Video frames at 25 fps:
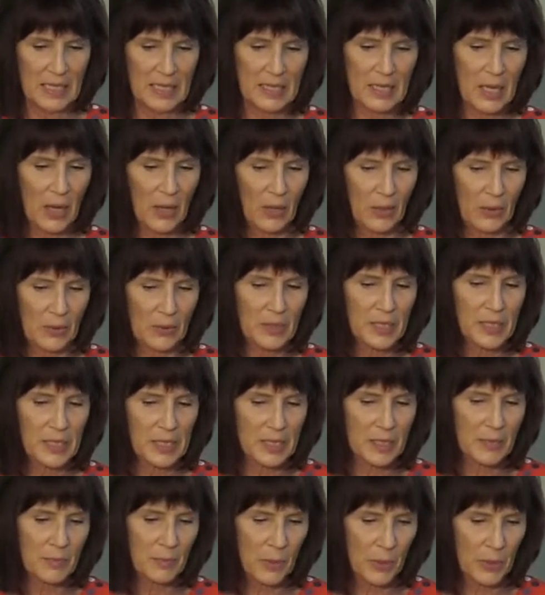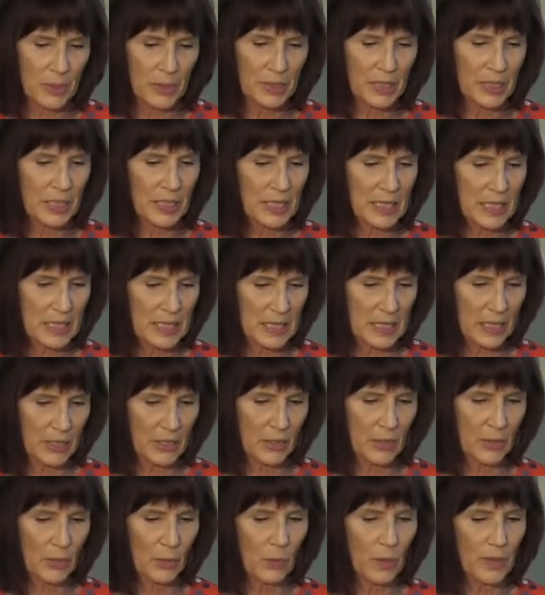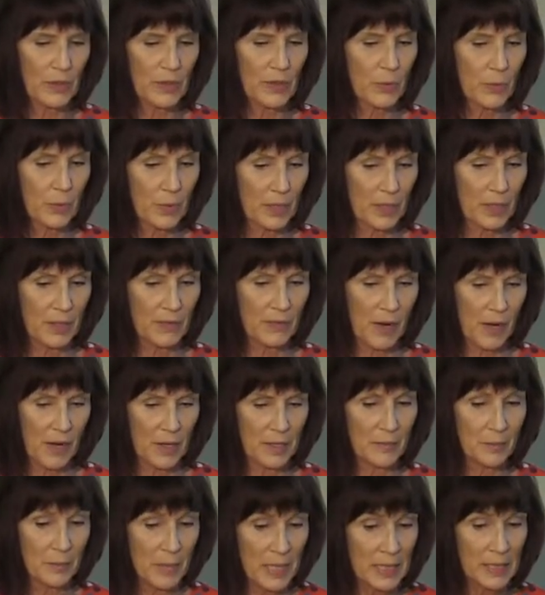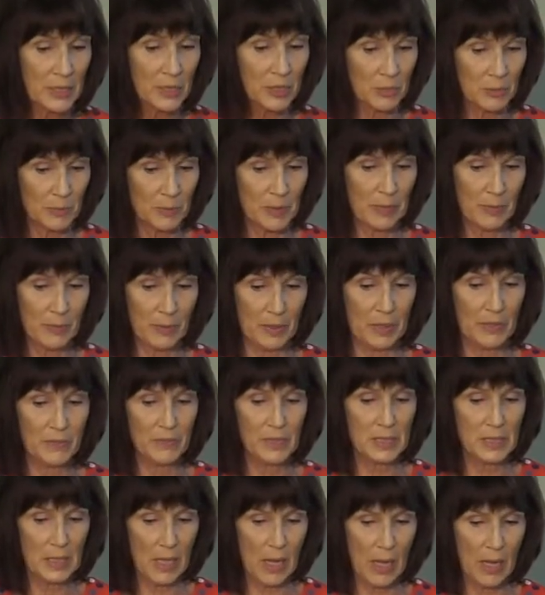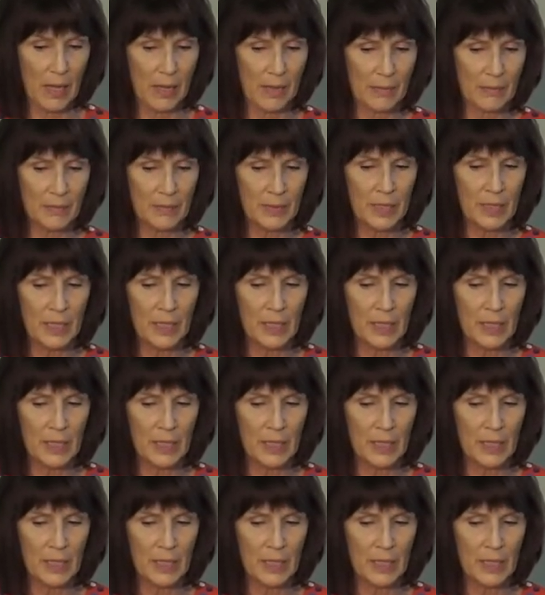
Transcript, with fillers: so it is important to consider what the work of art meant to people of the time